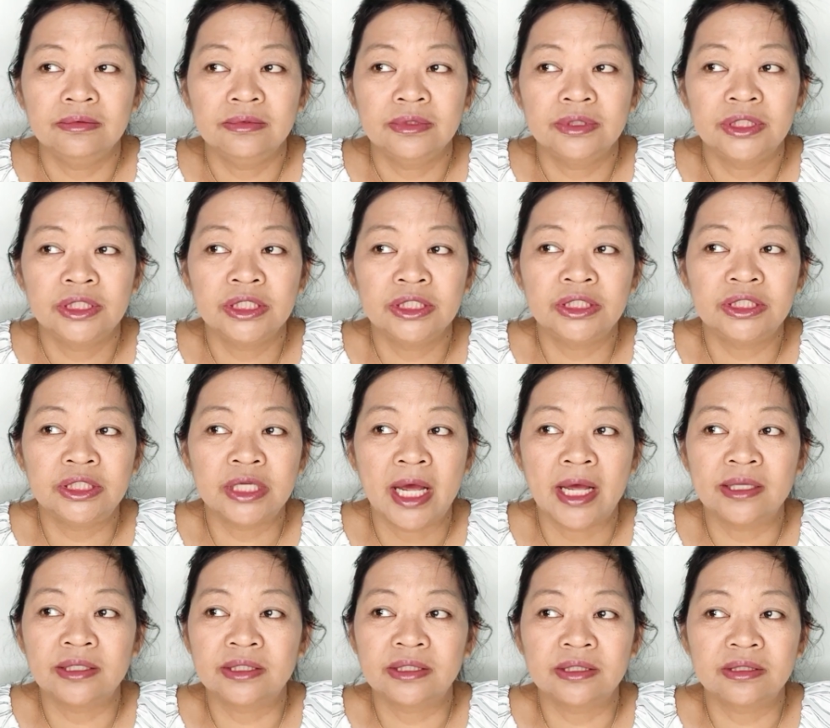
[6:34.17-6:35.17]
she
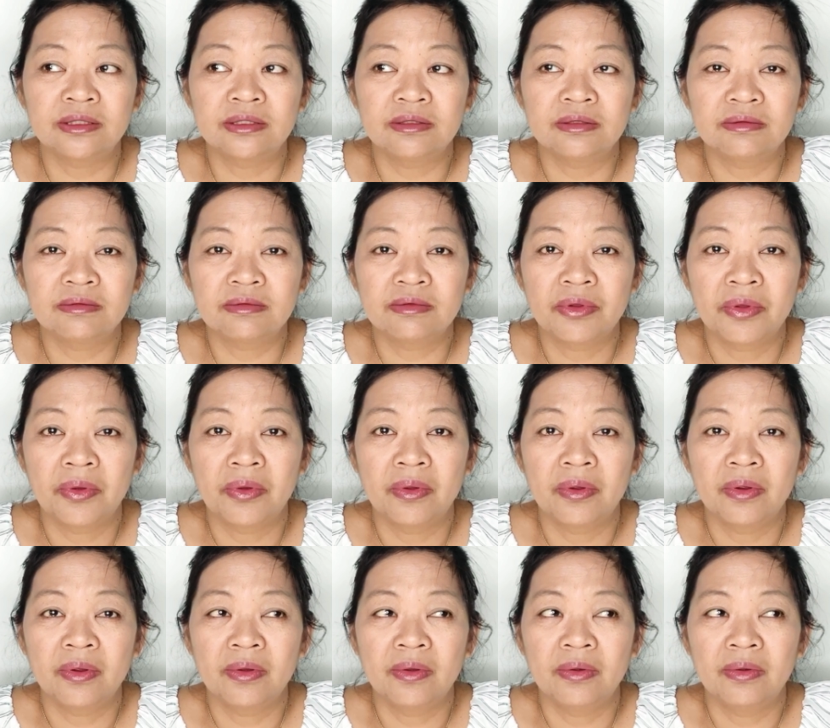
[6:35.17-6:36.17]
just
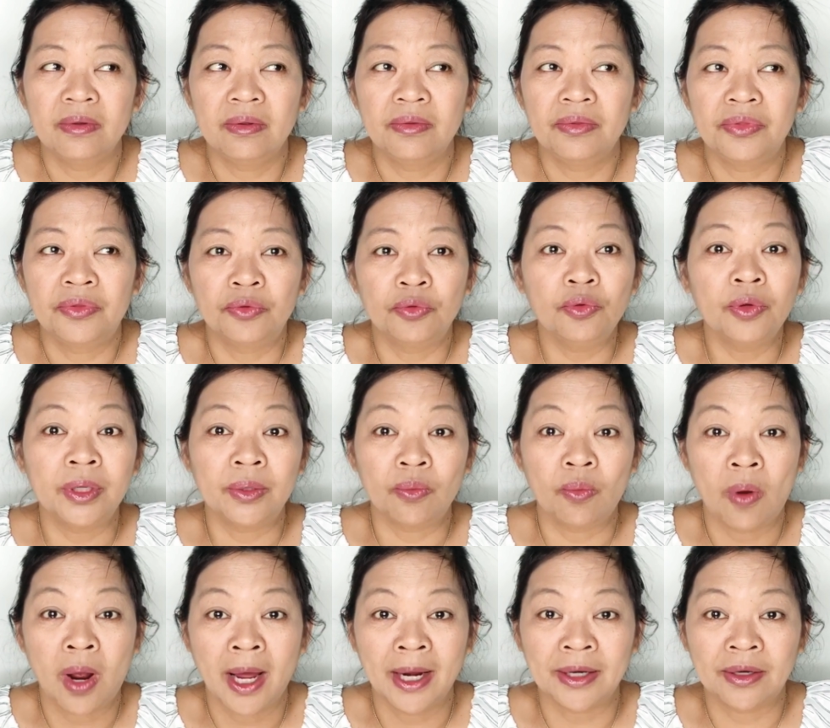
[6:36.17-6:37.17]
threw
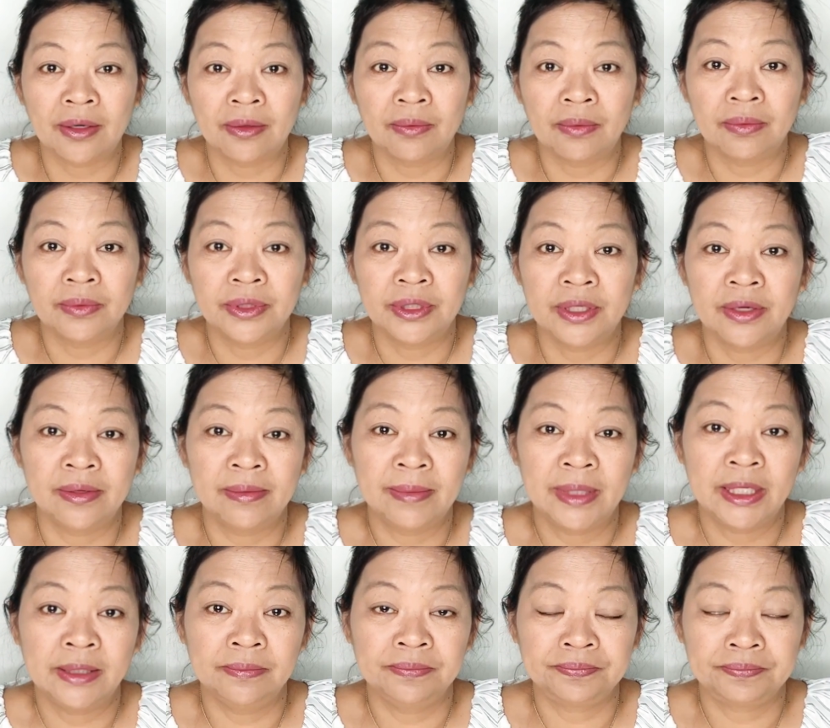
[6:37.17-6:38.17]
in water, you know what I
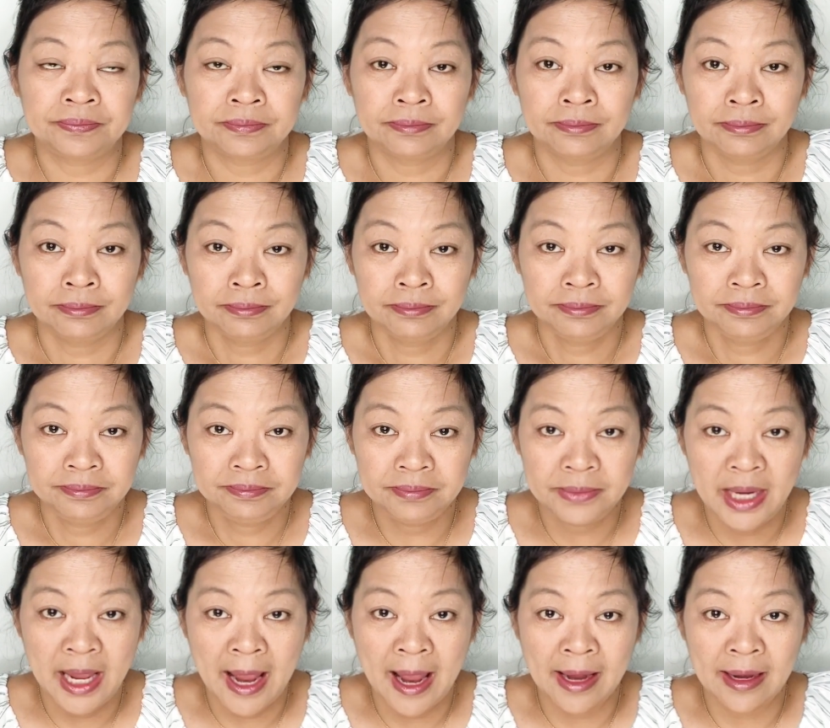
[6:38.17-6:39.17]
mean?
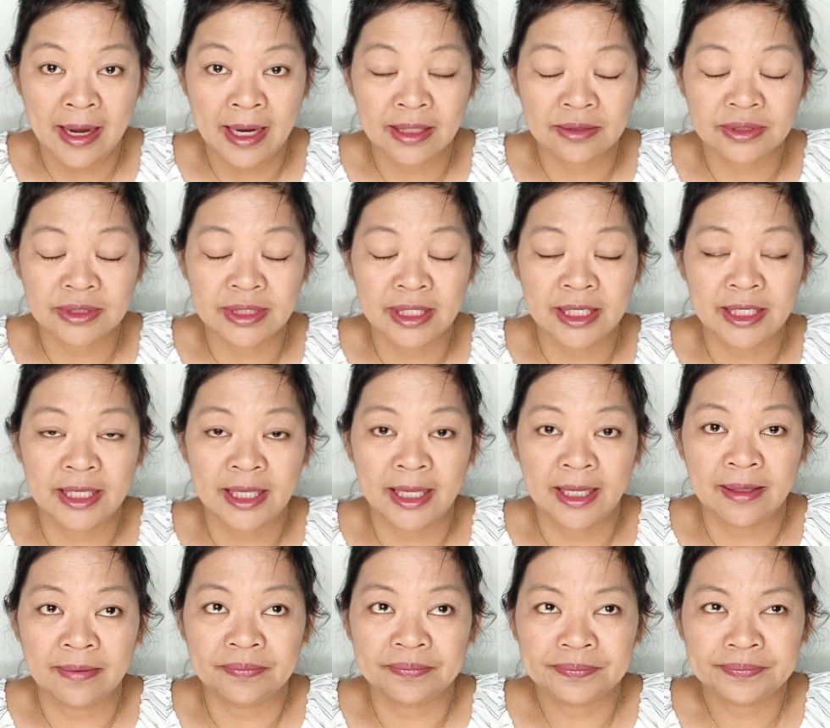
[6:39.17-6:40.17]
And I was
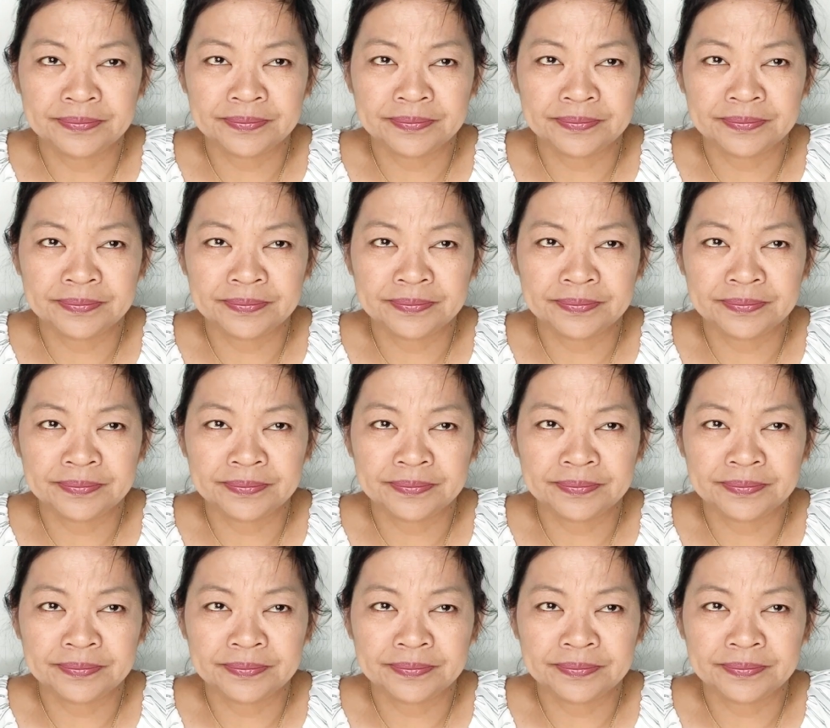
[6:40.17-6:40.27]
thinking,